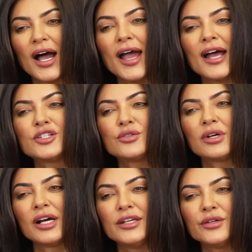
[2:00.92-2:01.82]
I had to
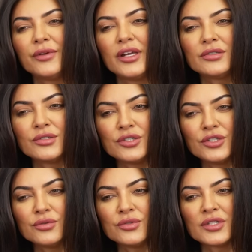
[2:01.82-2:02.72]
kind of
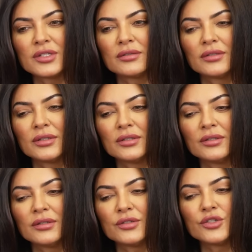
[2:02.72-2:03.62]
introduce
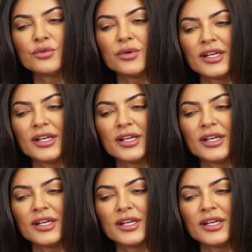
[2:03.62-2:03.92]
to